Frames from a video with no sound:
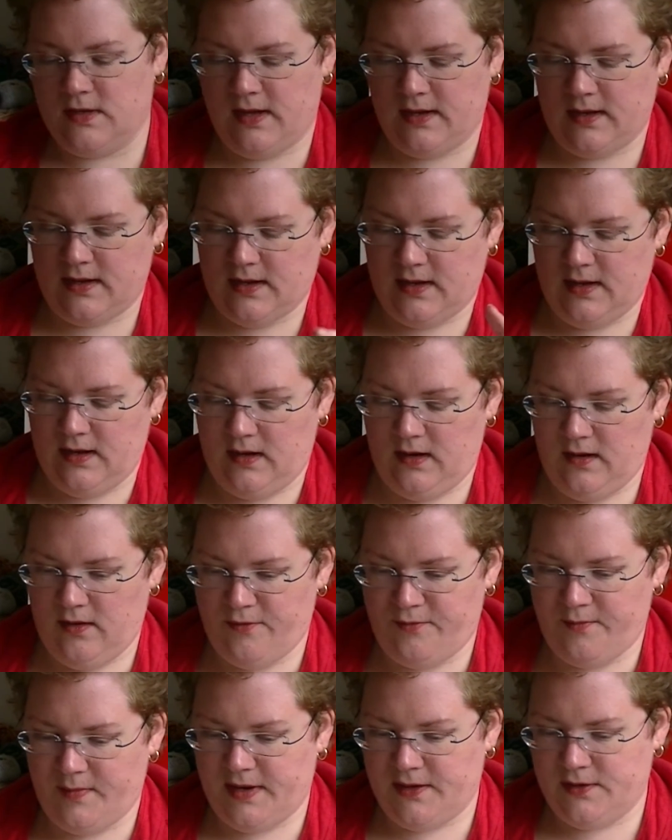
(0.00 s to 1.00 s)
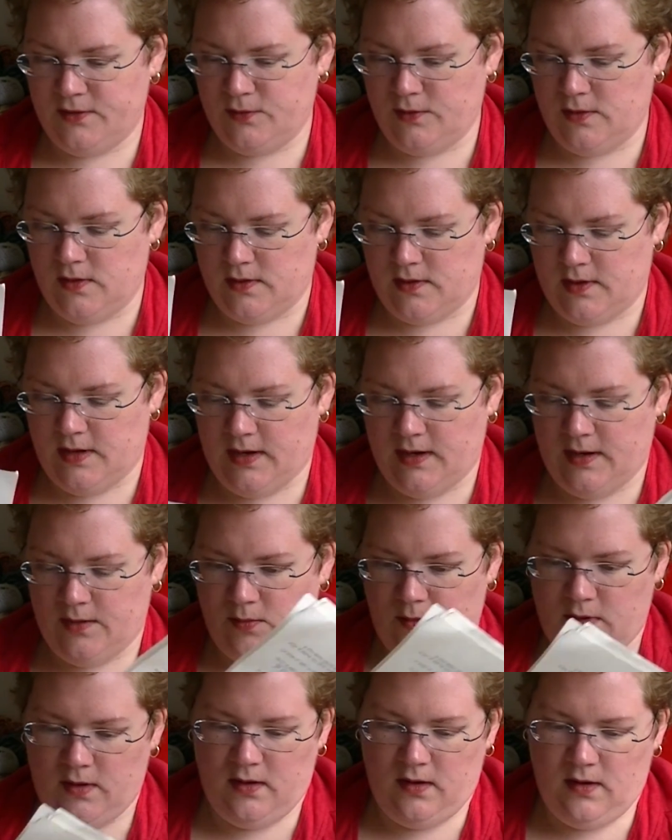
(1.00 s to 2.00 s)
like I love my doodler and I
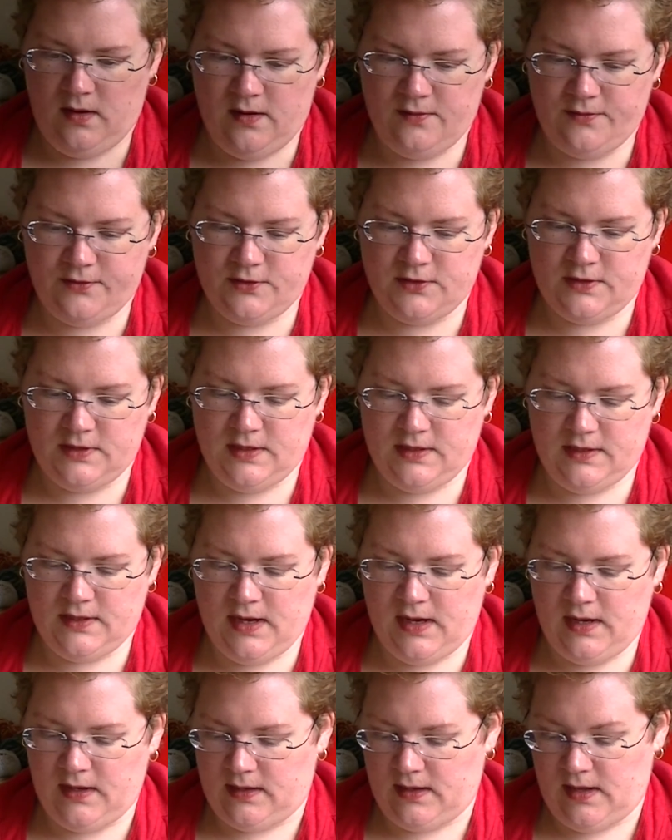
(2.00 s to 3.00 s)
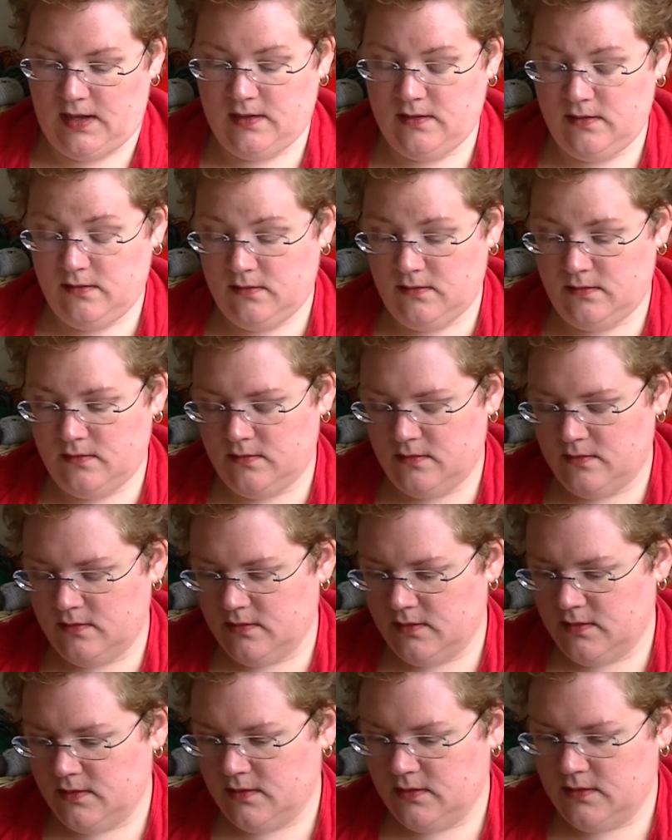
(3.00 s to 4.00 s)
would love to knit that again.
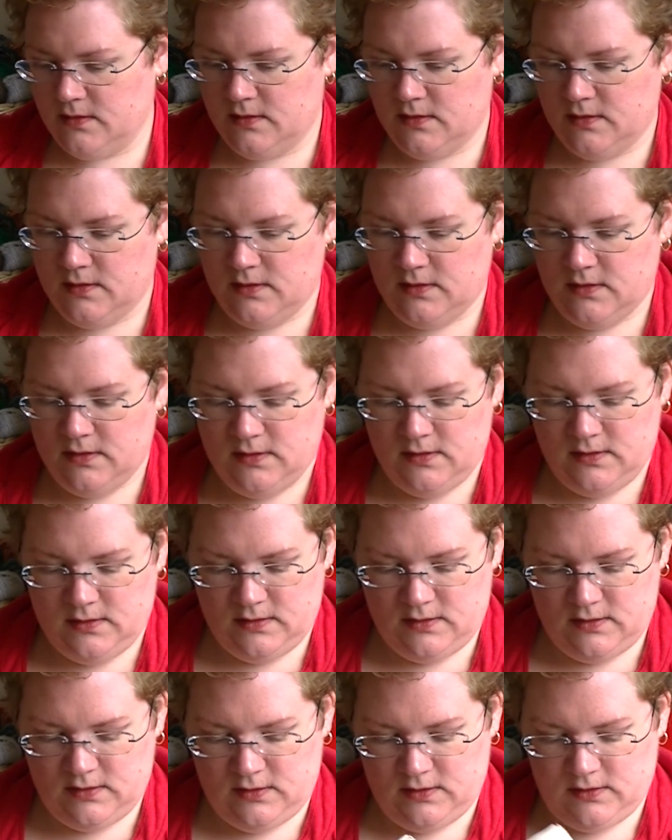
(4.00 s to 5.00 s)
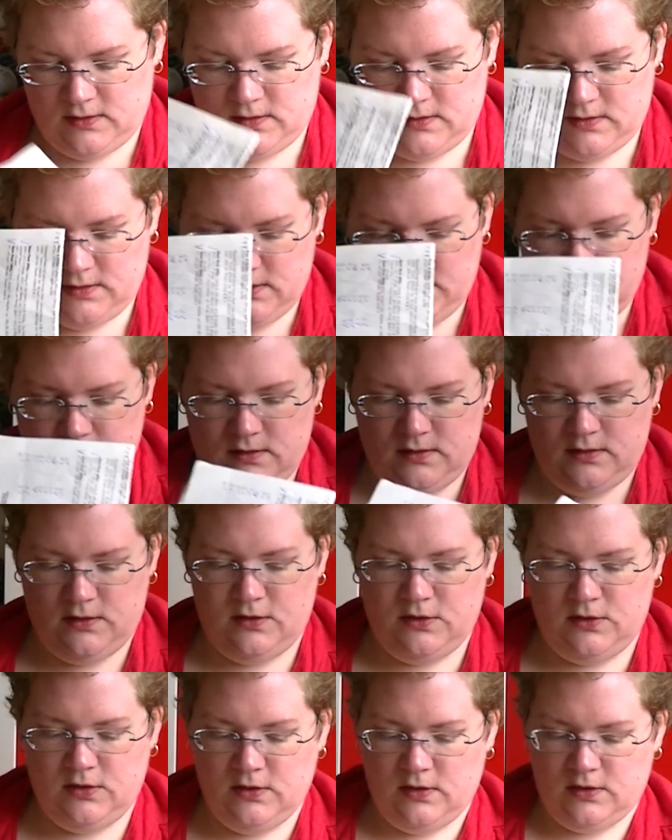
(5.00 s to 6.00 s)
It's just
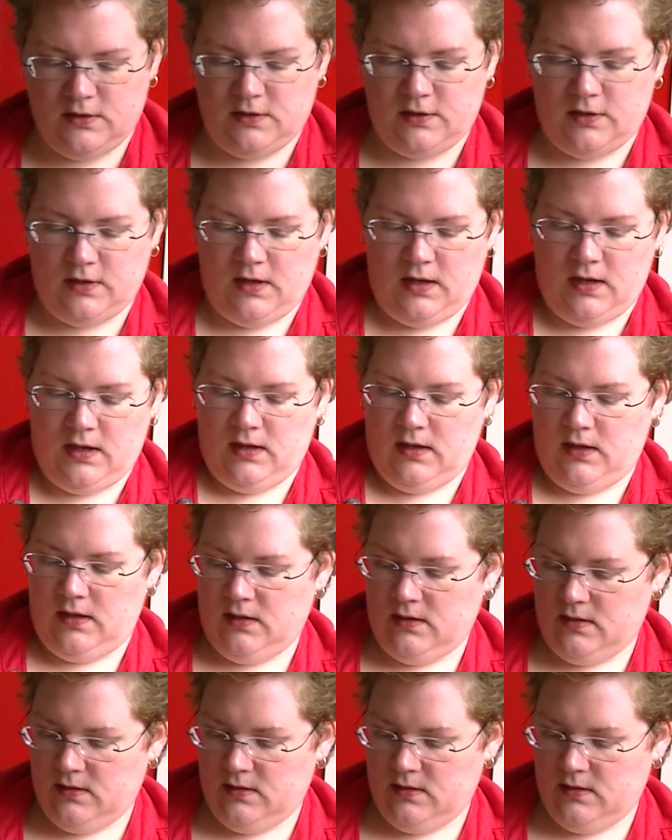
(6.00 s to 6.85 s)
such a